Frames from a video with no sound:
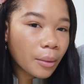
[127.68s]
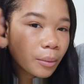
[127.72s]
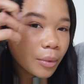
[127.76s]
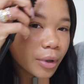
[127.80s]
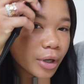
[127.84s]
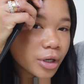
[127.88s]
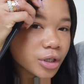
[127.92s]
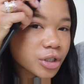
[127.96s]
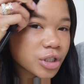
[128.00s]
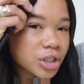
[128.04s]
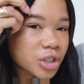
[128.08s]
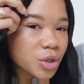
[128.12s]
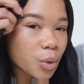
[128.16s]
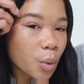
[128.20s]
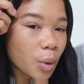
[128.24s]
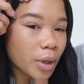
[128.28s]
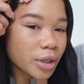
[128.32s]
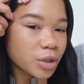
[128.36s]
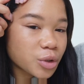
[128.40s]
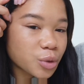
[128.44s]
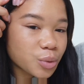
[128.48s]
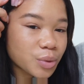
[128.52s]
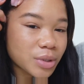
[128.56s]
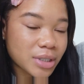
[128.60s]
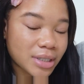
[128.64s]
and we are just
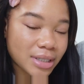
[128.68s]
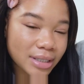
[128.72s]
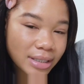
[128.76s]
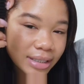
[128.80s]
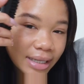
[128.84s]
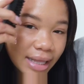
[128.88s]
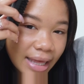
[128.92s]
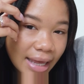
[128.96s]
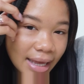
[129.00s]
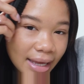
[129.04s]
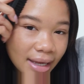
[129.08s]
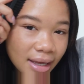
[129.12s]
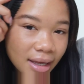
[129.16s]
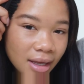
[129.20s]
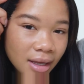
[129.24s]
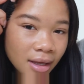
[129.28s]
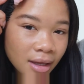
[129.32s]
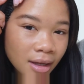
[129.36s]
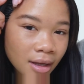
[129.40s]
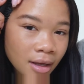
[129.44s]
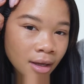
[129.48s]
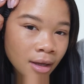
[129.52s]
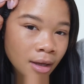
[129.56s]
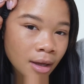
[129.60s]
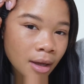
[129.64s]
going to slick
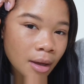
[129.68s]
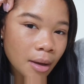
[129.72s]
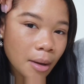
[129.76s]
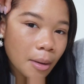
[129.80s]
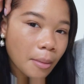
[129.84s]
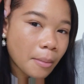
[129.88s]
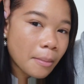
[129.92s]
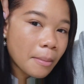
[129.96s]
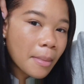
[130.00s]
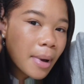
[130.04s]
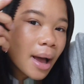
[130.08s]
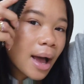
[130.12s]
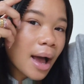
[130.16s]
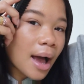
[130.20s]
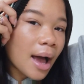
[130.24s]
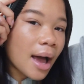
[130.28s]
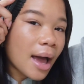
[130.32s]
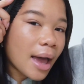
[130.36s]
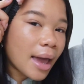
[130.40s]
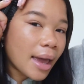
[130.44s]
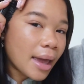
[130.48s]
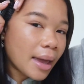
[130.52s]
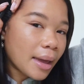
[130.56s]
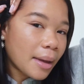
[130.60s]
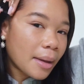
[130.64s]

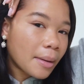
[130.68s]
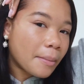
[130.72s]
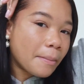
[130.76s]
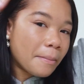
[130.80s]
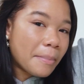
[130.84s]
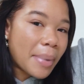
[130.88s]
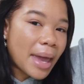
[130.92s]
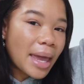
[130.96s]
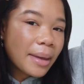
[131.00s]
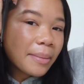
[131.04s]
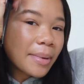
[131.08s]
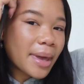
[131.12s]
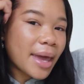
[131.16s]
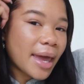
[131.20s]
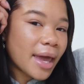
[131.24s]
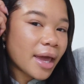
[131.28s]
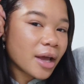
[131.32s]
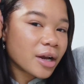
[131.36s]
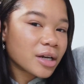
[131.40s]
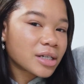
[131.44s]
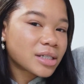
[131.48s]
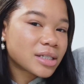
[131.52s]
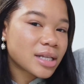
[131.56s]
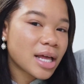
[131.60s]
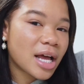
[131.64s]
my baby
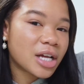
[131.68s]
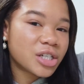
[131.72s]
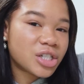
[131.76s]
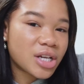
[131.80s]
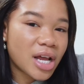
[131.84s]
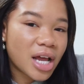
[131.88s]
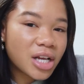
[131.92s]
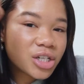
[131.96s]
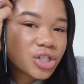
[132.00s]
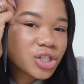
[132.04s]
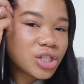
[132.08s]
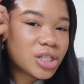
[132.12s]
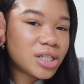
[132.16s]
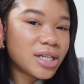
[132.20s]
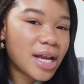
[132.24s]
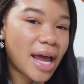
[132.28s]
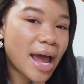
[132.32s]
hair / edges